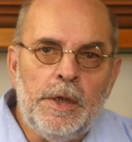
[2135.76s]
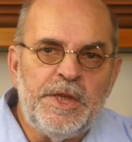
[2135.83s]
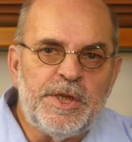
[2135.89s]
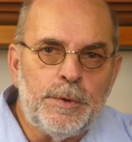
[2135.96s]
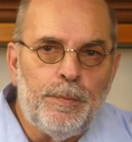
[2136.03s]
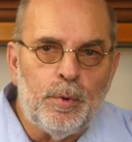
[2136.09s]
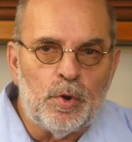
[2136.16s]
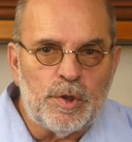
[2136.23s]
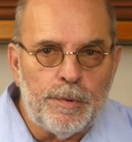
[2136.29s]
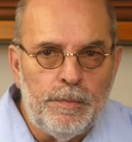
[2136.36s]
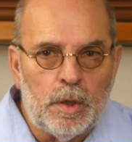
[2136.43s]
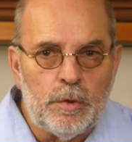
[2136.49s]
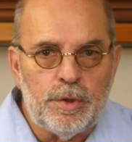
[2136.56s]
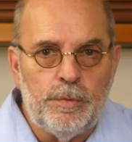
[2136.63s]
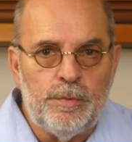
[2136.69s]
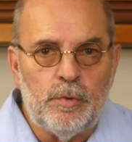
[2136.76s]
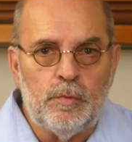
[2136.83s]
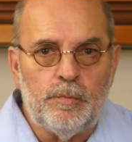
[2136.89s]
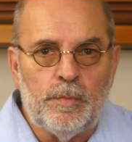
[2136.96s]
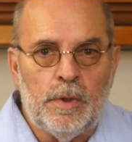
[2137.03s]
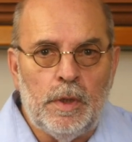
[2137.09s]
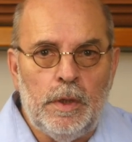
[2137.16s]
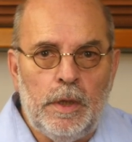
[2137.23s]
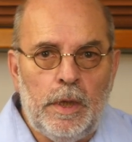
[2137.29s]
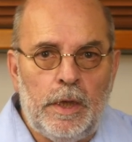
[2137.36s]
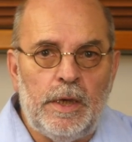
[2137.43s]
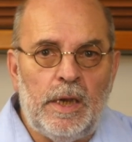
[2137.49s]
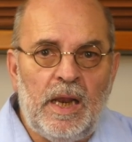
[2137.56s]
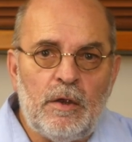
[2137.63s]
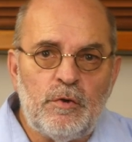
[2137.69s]
It supports multi-room
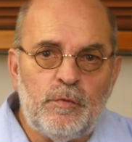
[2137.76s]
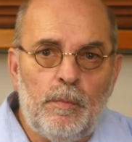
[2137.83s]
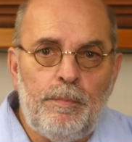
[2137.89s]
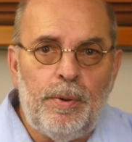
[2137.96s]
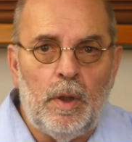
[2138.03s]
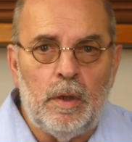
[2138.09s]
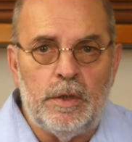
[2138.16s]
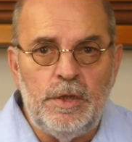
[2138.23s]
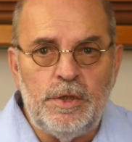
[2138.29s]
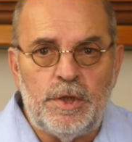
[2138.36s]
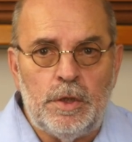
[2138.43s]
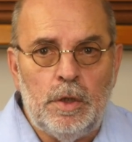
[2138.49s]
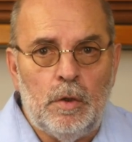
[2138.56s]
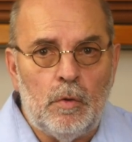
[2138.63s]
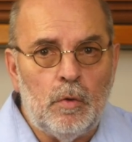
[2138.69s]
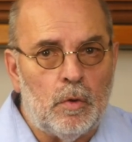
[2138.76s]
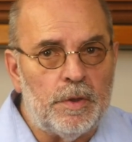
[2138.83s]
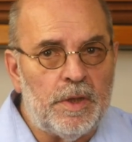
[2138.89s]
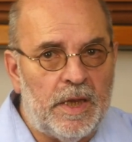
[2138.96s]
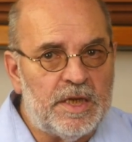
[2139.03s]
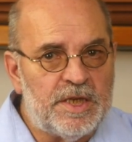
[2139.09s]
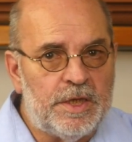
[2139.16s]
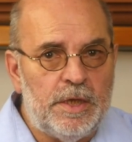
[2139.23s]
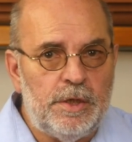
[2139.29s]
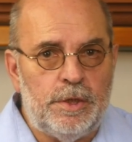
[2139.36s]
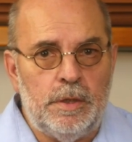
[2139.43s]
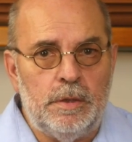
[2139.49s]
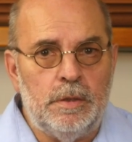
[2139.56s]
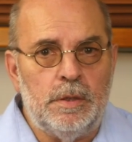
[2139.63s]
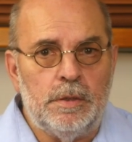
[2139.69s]
and allows for plugins called
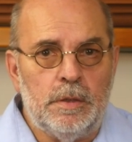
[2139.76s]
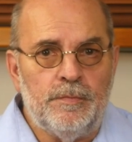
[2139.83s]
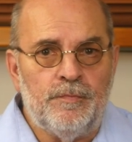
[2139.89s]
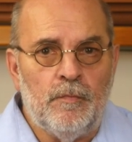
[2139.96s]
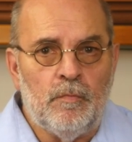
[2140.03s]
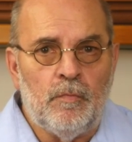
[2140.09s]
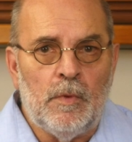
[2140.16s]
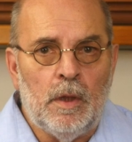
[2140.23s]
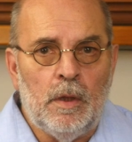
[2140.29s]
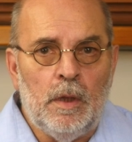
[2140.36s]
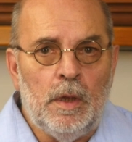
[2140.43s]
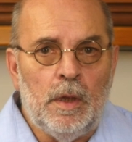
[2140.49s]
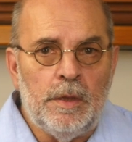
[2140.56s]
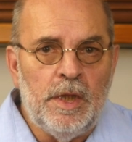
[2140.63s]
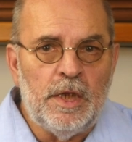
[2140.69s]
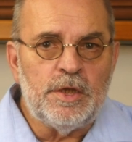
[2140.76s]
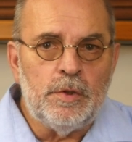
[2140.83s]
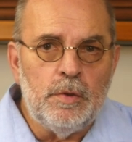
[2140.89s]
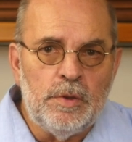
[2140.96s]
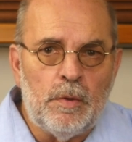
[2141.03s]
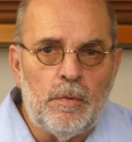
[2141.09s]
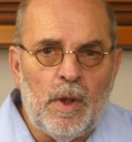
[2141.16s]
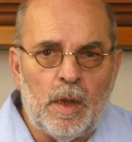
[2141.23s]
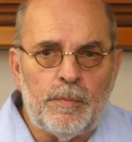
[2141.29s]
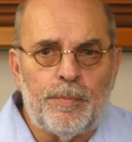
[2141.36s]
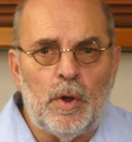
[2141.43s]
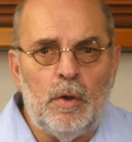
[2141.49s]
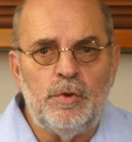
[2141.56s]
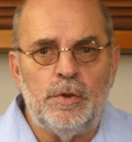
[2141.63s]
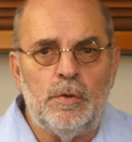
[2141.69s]
extensions. Next to the RAD
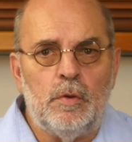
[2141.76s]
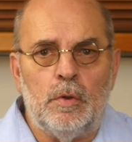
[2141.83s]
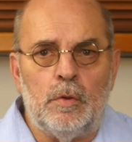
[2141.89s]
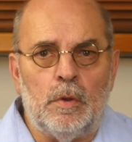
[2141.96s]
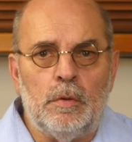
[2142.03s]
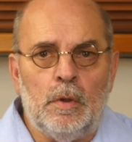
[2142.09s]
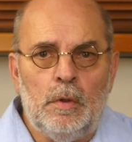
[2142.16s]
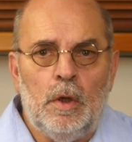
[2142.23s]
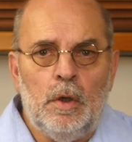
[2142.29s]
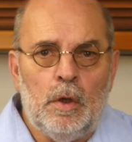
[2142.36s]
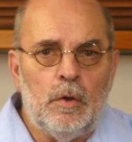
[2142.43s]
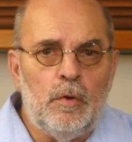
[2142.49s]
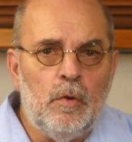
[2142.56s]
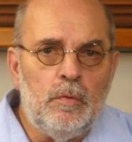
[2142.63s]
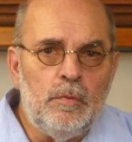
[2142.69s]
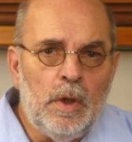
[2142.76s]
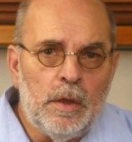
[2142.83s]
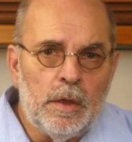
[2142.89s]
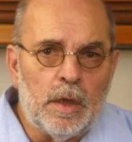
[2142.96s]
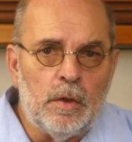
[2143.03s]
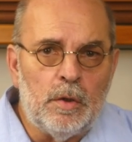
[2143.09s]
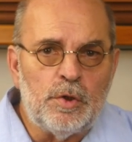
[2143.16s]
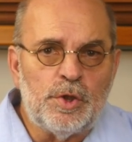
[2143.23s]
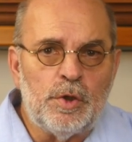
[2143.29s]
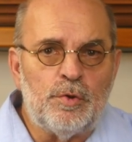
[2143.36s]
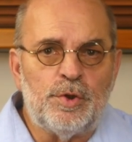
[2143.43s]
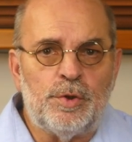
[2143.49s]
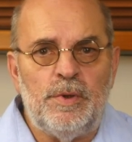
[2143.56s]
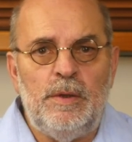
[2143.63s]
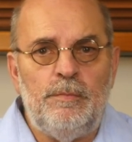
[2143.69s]
protocol, Roon can also
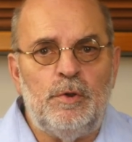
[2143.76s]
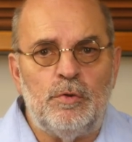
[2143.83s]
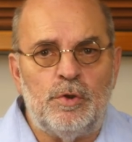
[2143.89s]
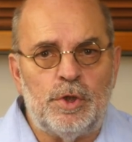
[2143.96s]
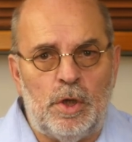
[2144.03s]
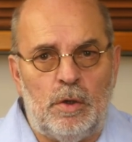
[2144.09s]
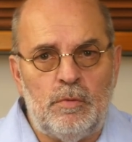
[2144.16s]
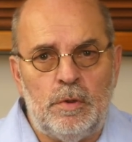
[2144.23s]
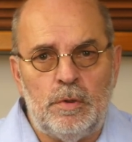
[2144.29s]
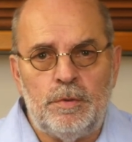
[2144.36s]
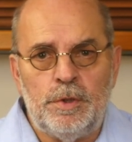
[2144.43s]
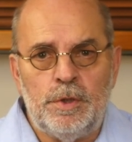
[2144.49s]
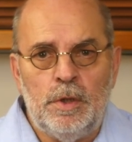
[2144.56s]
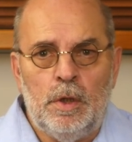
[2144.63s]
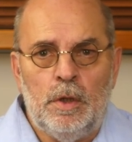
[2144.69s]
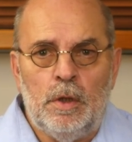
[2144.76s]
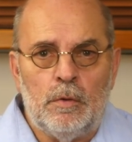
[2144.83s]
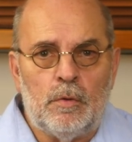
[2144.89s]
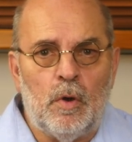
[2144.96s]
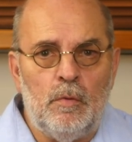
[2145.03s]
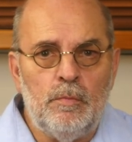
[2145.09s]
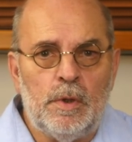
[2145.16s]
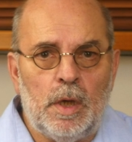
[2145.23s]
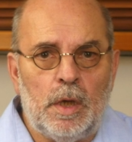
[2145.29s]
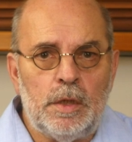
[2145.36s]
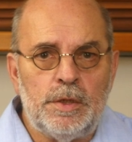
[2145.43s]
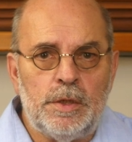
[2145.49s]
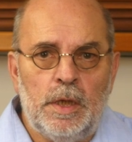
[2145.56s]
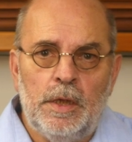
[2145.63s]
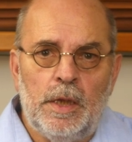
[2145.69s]
stream to Sonos,
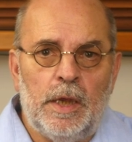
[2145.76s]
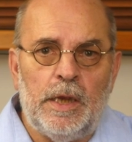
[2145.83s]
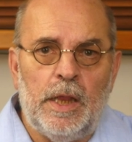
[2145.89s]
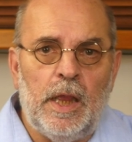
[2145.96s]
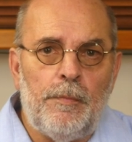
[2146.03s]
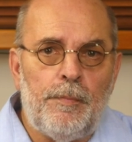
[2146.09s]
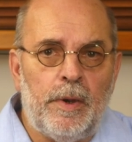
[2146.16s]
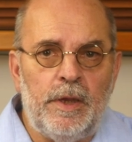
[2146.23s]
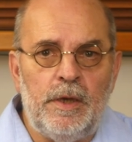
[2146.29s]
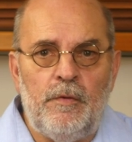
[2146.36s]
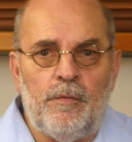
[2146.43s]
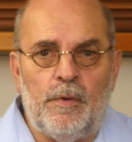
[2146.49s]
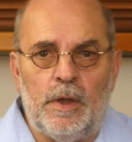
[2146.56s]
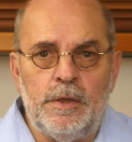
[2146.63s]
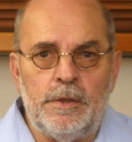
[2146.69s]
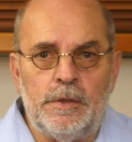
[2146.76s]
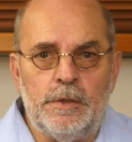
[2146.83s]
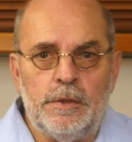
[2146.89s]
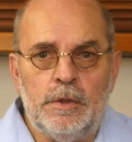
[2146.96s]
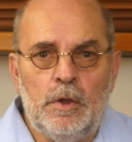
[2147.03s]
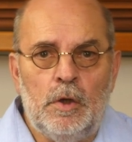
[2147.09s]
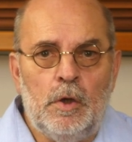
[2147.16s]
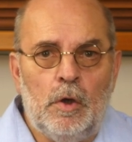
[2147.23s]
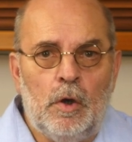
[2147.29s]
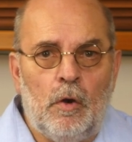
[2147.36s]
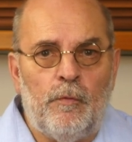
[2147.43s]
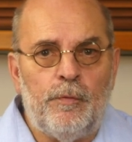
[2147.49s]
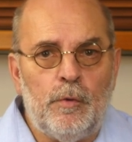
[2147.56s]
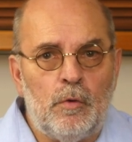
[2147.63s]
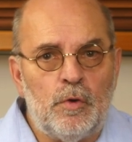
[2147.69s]
Chromecast and AirPlay devices,
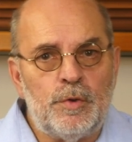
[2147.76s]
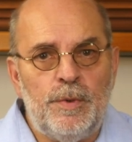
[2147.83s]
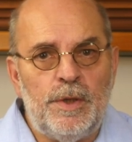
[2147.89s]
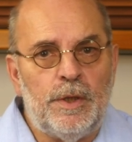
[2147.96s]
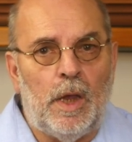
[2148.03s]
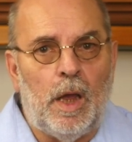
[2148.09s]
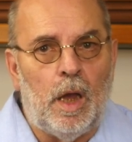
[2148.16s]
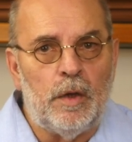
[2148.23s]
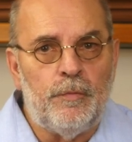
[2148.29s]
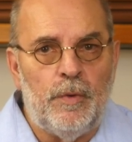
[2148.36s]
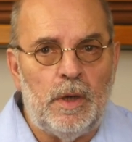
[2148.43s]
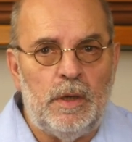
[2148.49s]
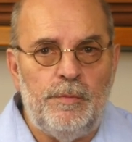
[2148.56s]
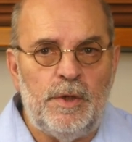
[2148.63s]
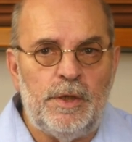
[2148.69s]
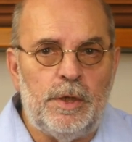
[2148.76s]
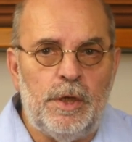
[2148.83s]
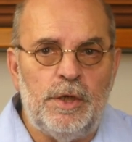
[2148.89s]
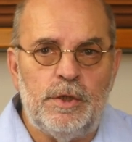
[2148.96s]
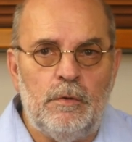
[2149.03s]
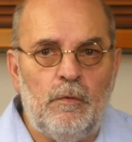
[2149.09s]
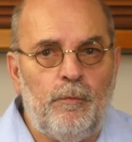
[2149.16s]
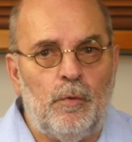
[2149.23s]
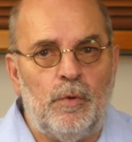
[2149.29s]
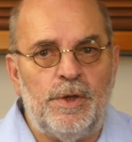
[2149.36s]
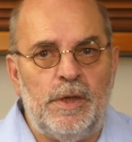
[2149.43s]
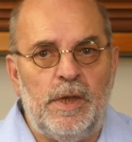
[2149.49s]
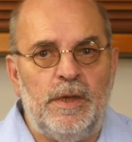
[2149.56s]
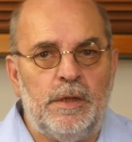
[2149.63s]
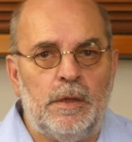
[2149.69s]
of course with the hardware limitation of
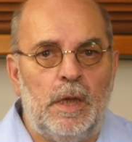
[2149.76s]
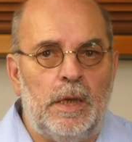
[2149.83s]
48